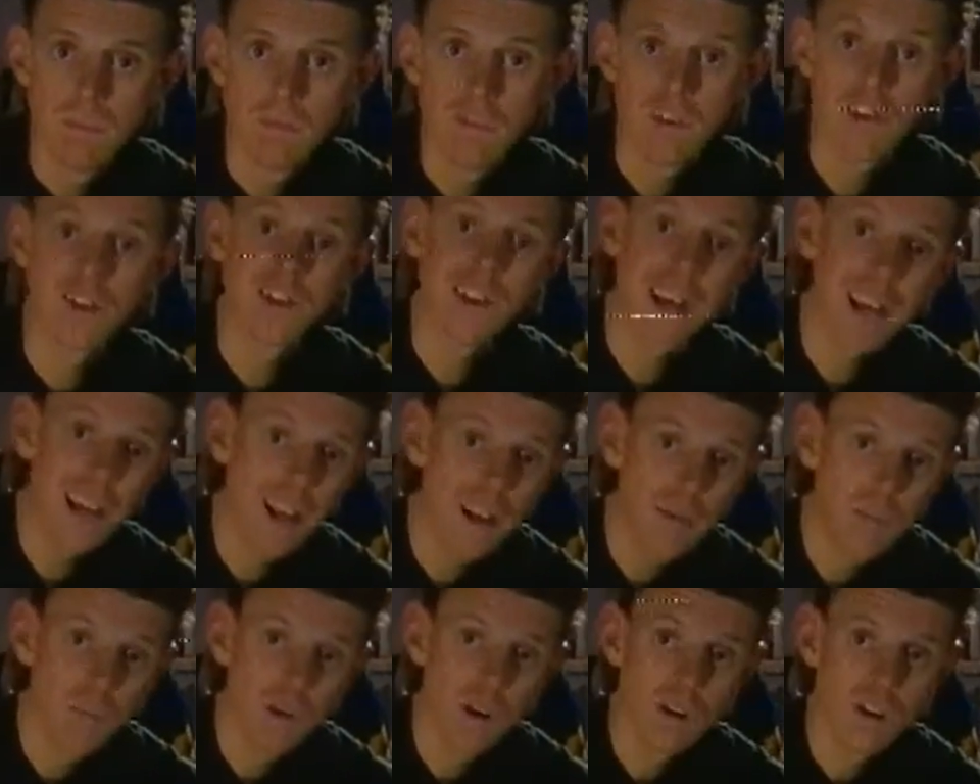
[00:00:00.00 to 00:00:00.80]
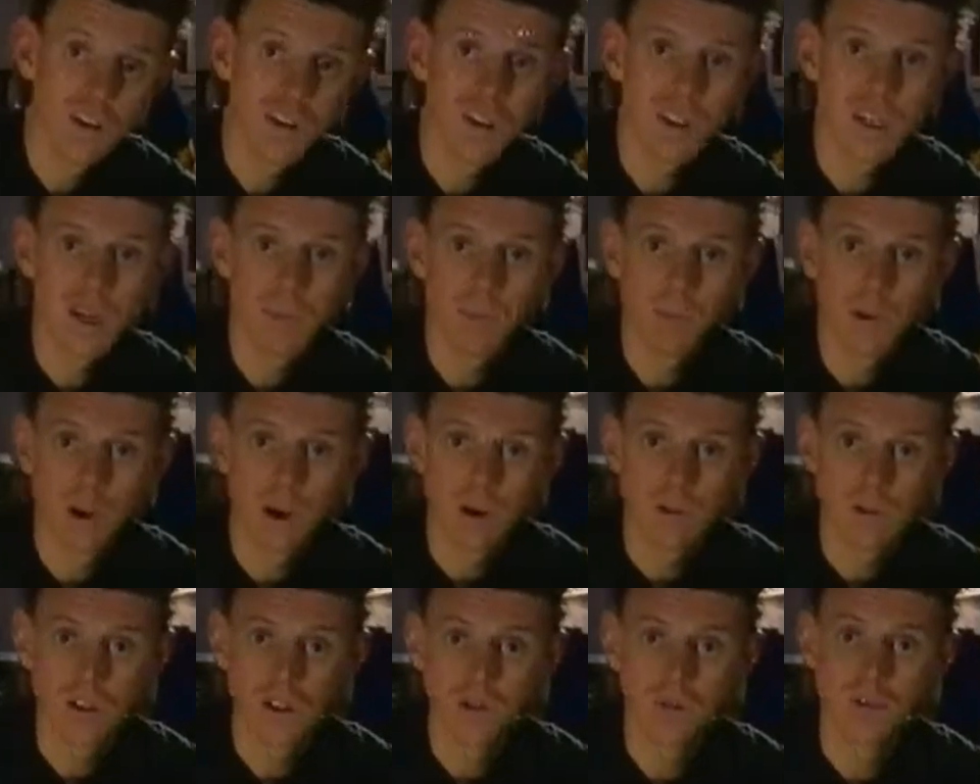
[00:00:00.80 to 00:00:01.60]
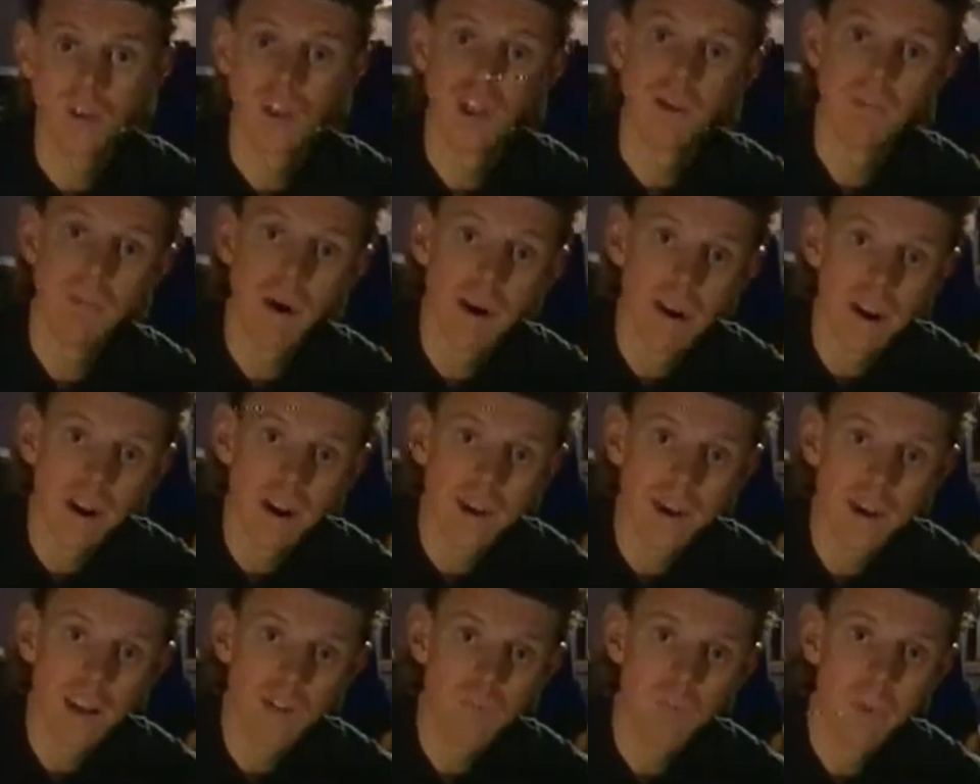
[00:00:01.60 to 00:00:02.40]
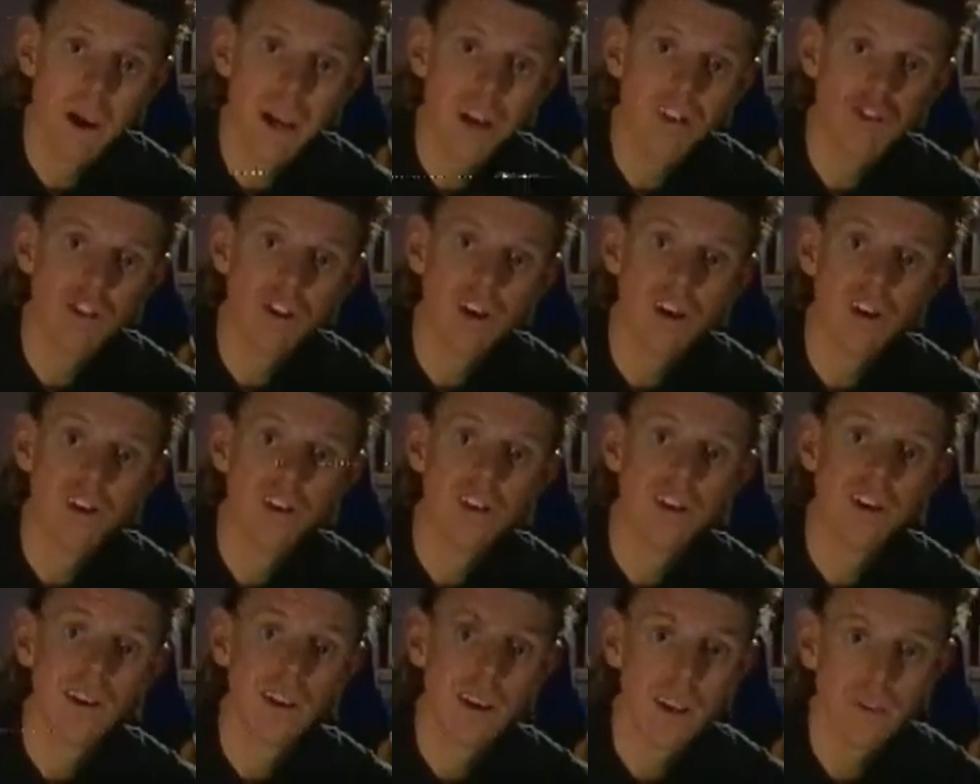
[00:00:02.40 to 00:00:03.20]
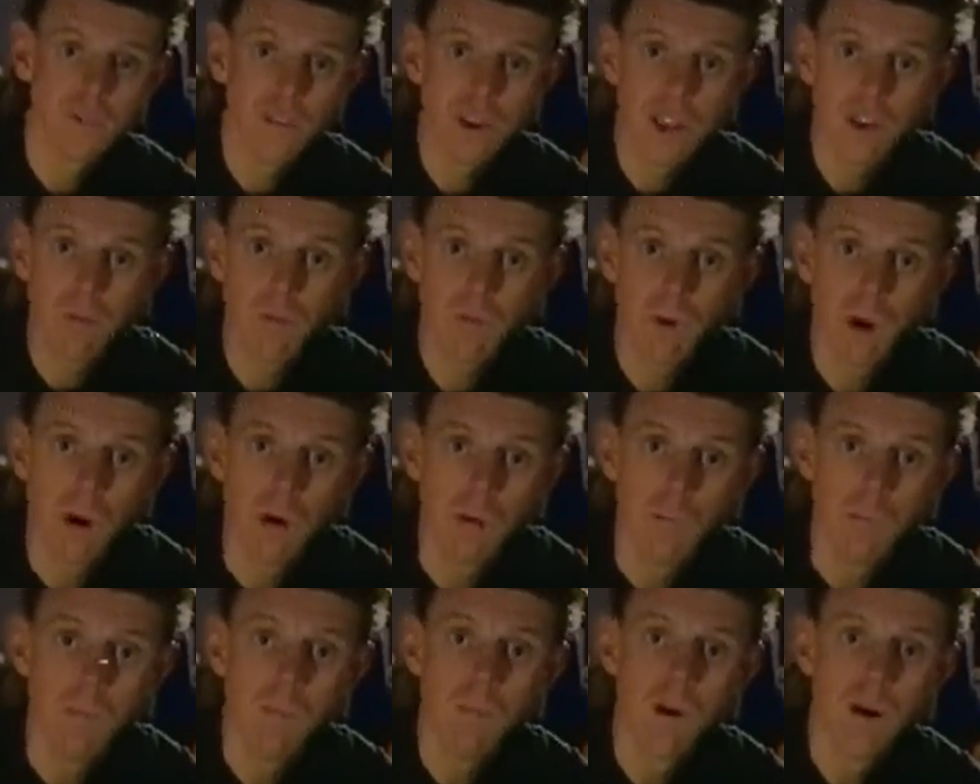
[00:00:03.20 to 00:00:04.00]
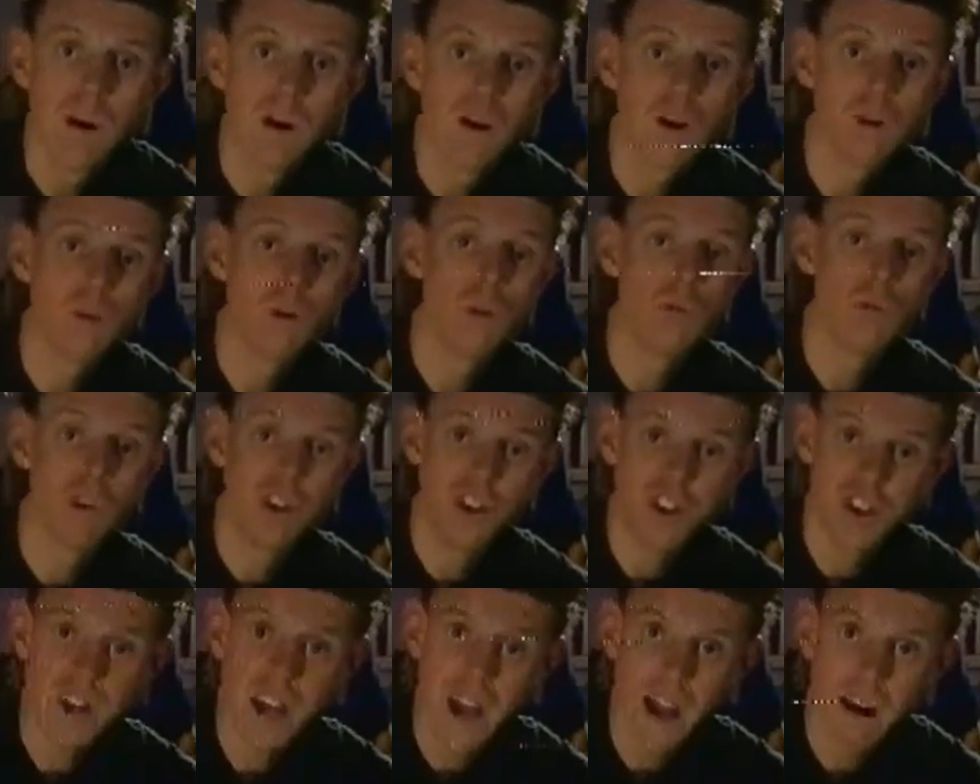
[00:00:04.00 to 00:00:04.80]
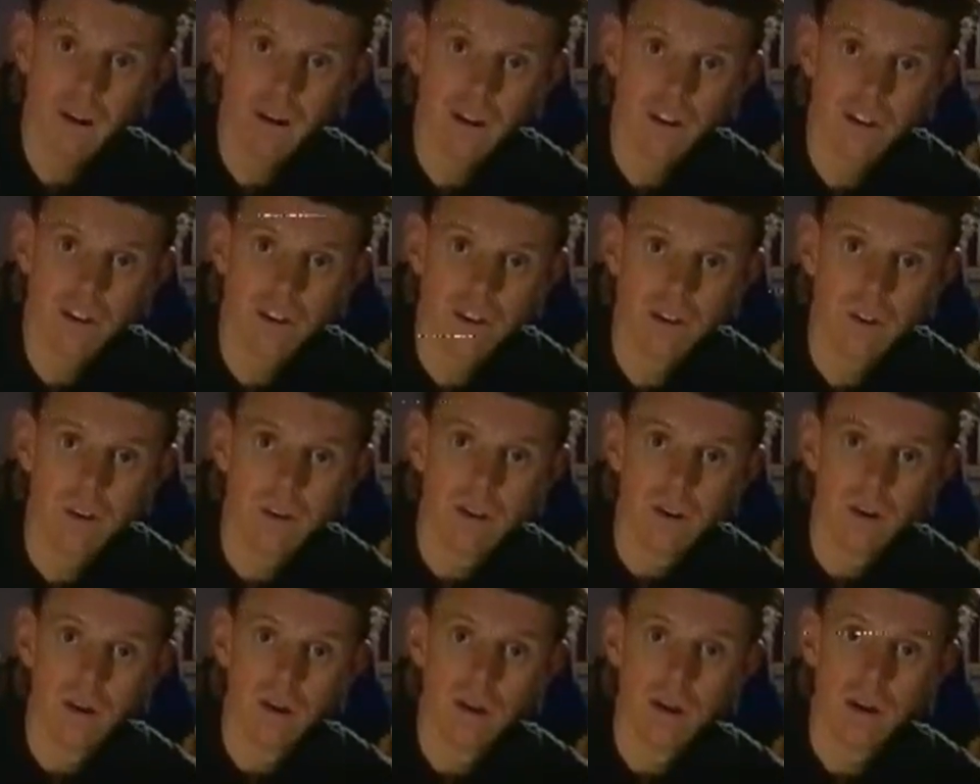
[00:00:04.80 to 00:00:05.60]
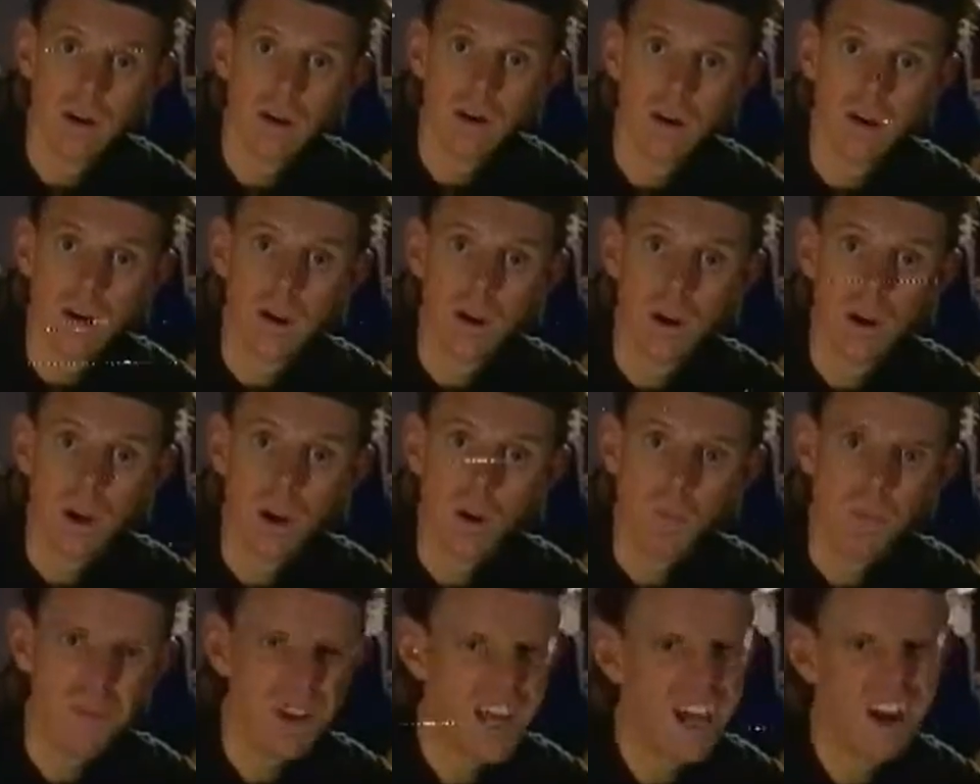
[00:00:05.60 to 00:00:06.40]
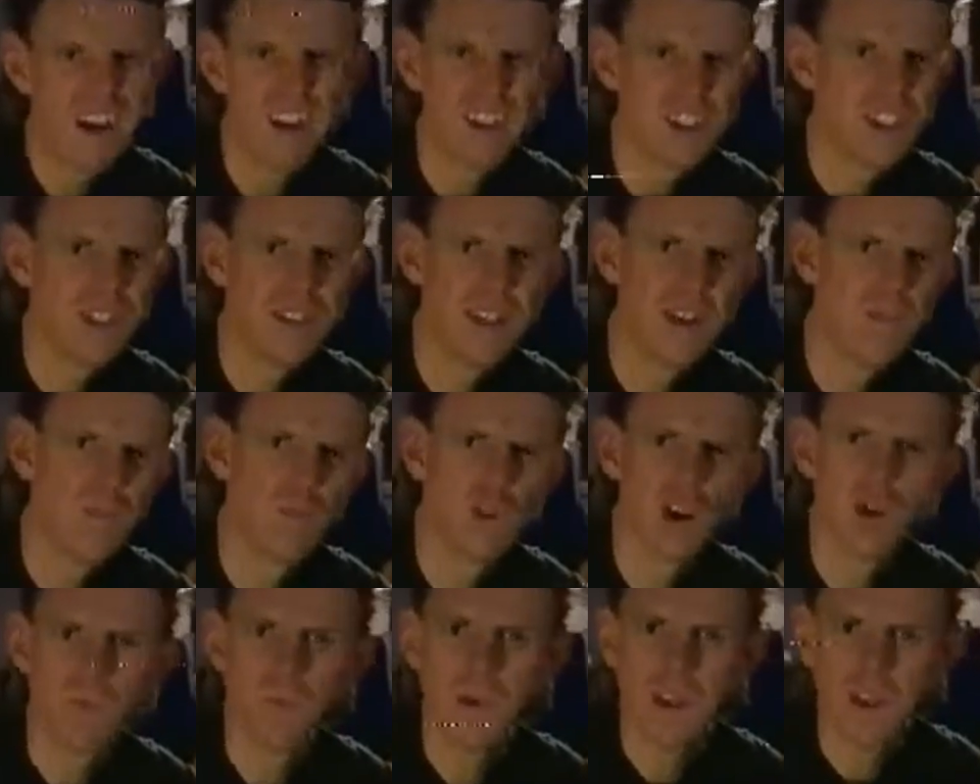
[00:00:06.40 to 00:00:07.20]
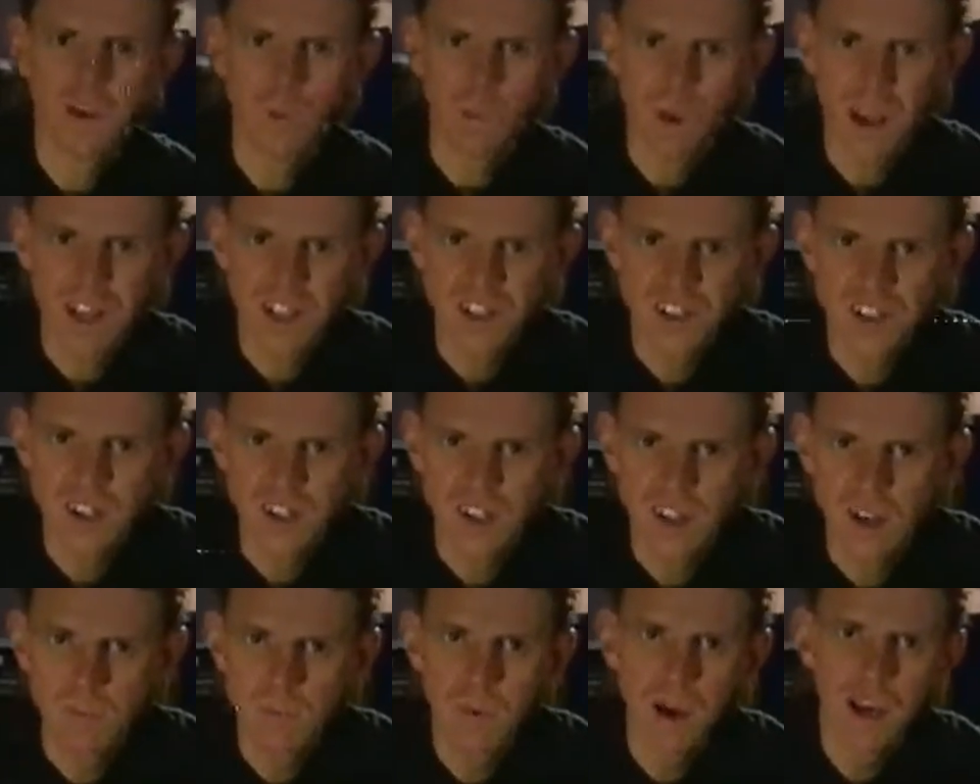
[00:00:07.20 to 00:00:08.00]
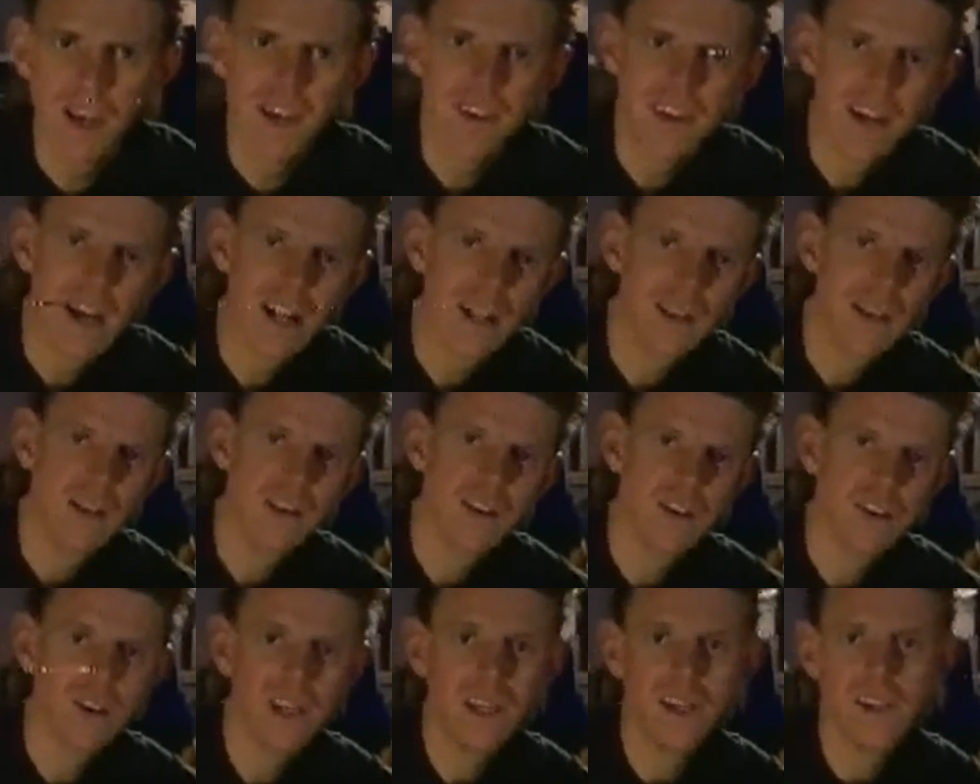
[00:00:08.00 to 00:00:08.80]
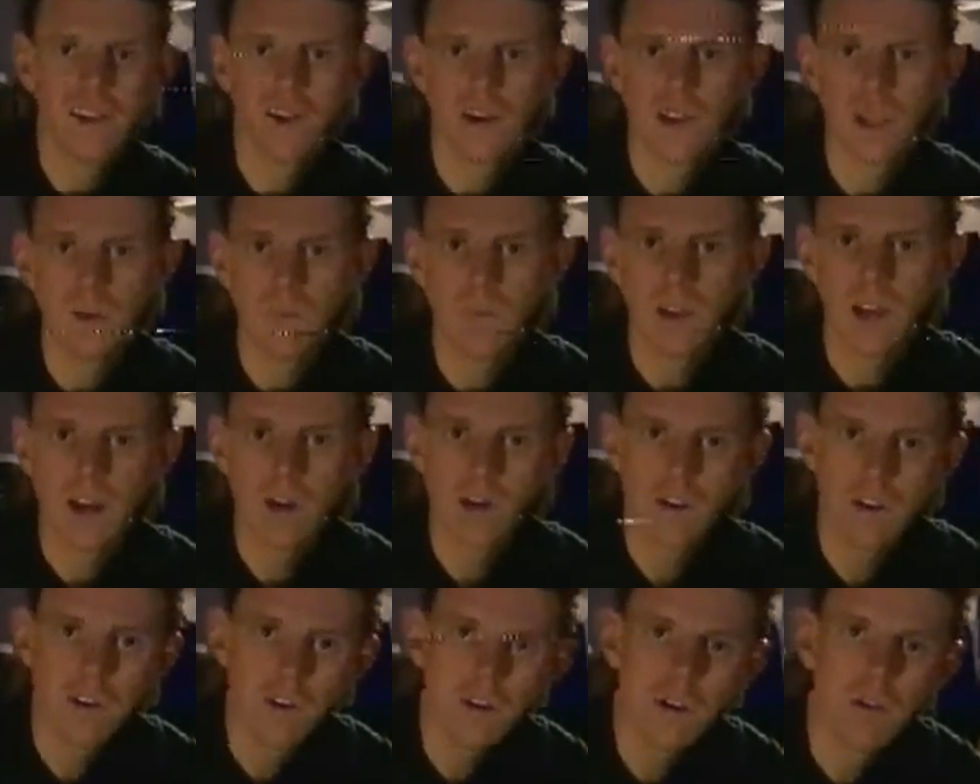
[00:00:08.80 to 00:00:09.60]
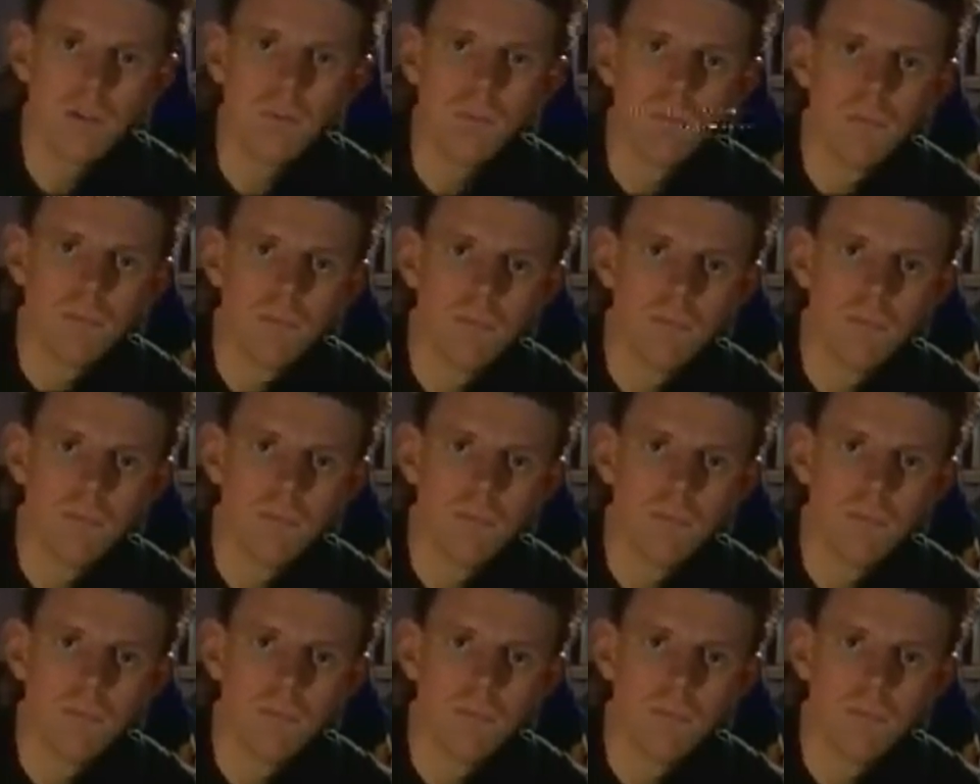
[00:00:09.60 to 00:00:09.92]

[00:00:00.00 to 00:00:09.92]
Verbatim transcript: The second person he approached was an American expatriate living in Rome called Richard Harrison. But Harrison didn't want to be in a Western done by Italians, and he turned him down too.